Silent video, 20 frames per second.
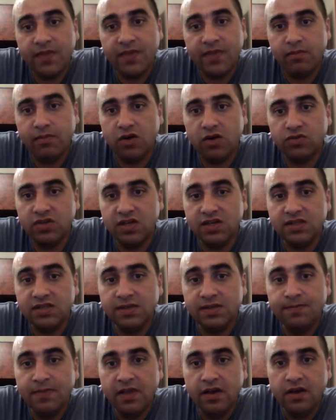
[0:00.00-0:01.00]
About this,
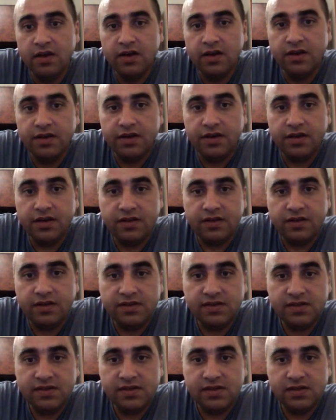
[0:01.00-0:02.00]
it
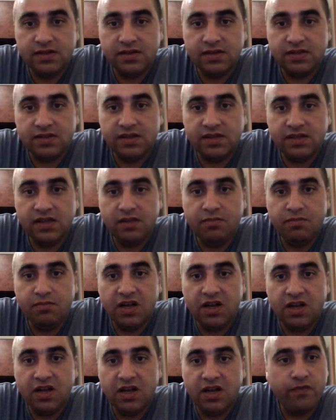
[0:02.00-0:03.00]
is still
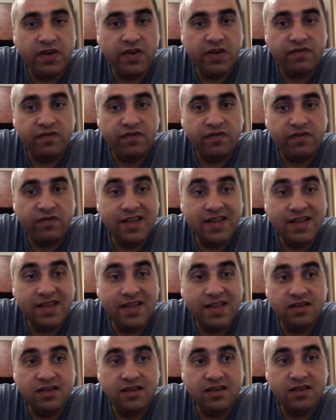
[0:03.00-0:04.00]
below 50
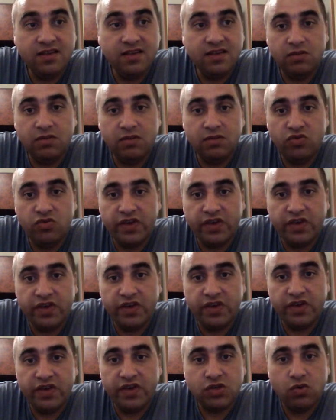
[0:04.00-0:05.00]
daily simple moving
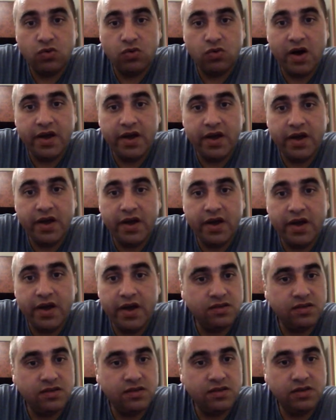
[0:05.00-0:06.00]
average. Why I
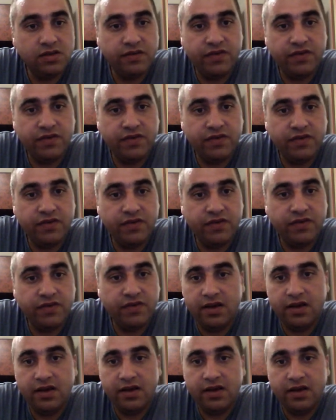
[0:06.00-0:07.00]
consider 50
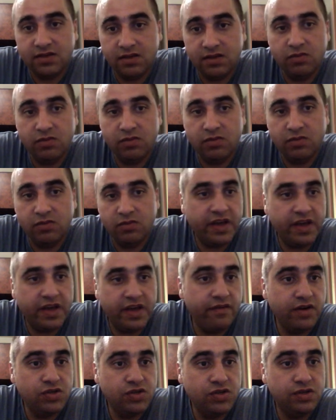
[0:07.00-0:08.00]
daily simple moving
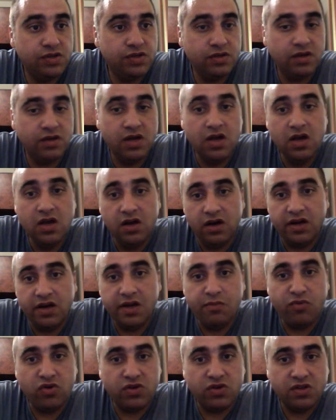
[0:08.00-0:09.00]
average an
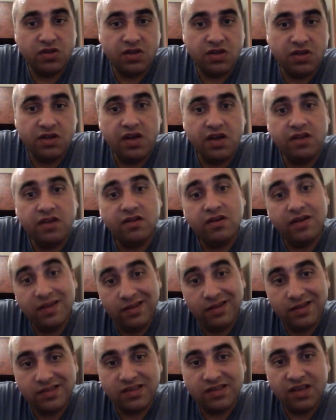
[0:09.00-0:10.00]
important indicator
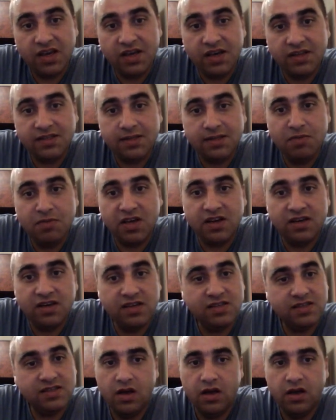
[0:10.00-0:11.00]
in this case?
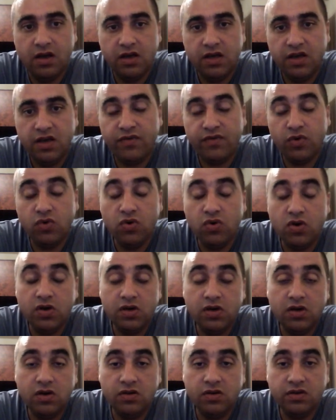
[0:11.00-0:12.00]
Because if you look
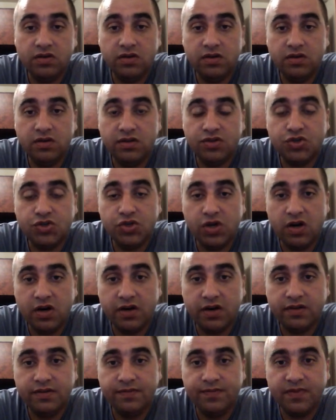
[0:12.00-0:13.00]
on the
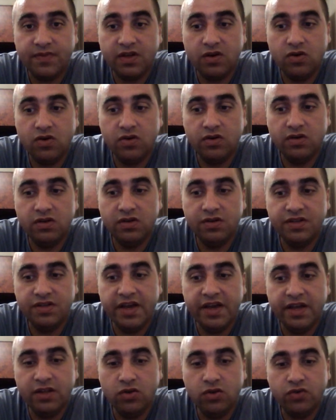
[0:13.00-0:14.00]
chart on the
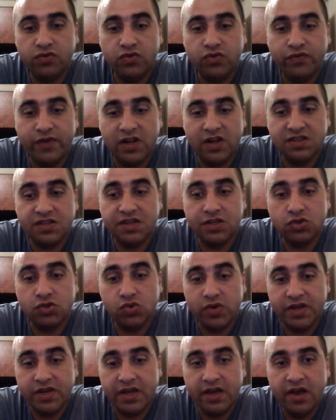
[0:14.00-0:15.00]
end of
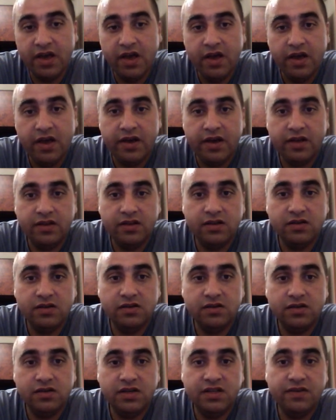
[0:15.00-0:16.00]
2020 and
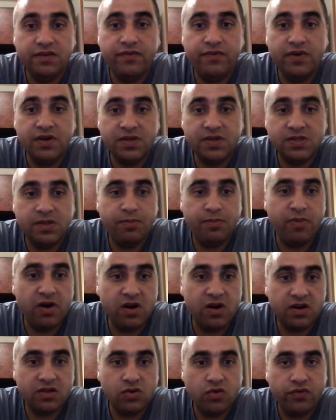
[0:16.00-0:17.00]
in the first
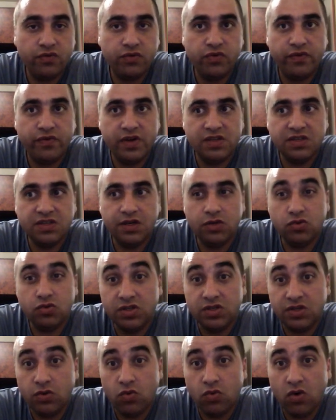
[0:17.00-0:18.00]
part of
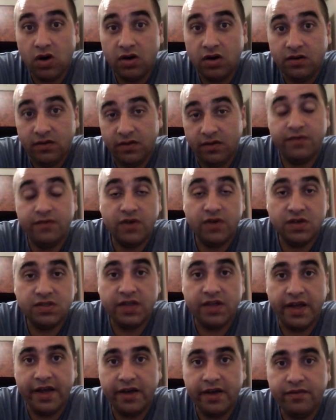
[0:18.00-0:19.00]
2021, the first
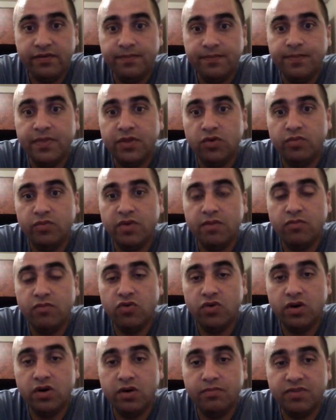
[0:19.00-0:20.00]
half to be
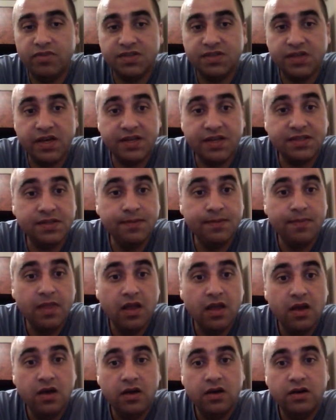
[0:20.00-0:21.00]
more precise,
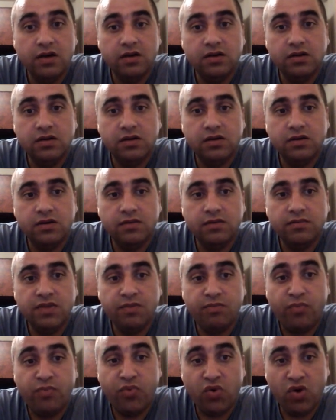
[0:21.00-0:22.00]
the
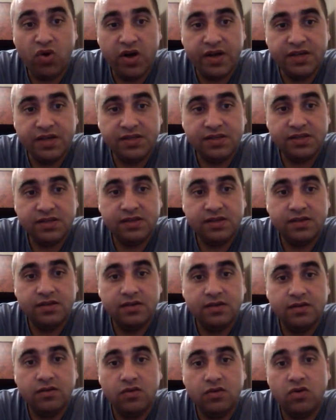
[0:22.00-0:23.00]
price
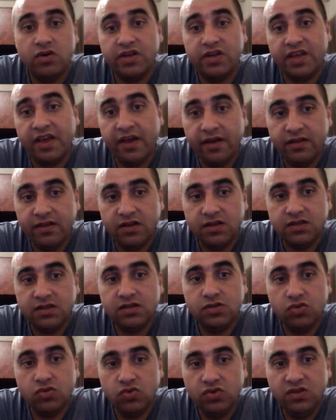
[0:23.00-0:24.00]
or the candle
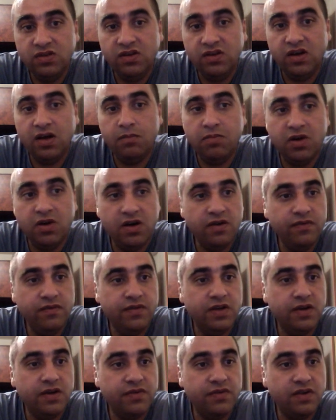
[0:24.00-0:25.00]
stood above
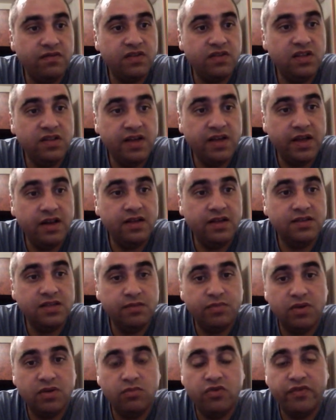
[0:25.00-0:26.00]
the 50 daily
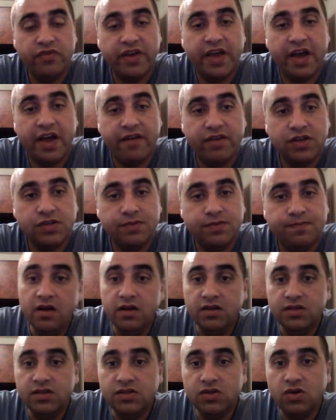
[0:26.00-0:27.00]
simple moving average.
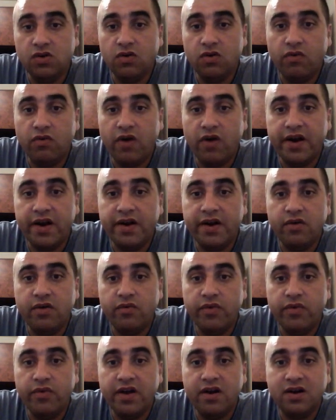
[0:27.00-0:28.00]
So right now
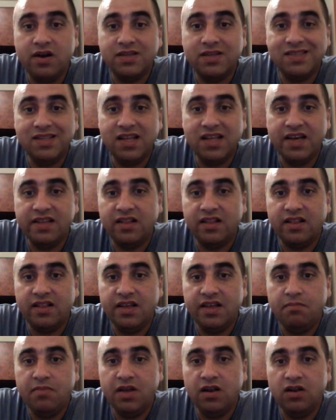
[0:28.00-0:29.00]
we are slightly
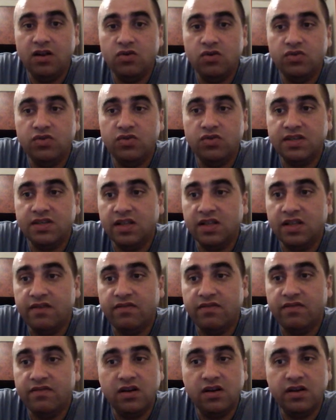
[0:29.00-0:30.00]
below this
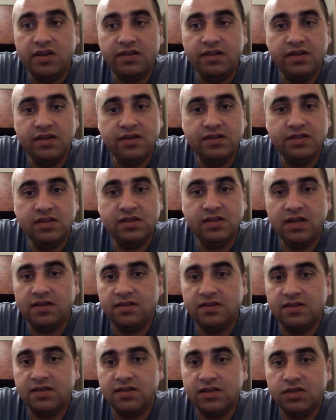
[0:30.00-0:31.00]
level. It is
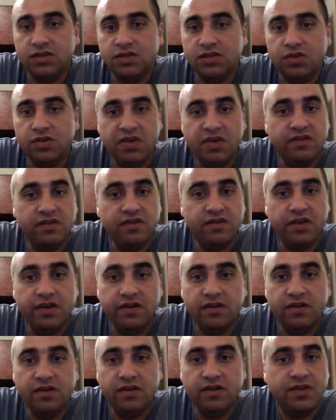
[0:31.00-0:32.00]
not such a big
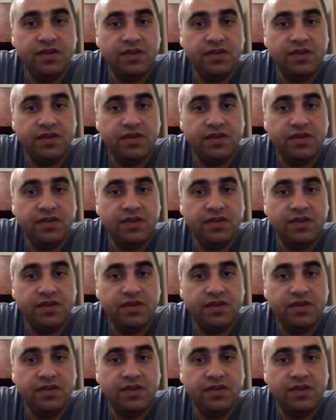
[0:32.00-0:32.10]
deal.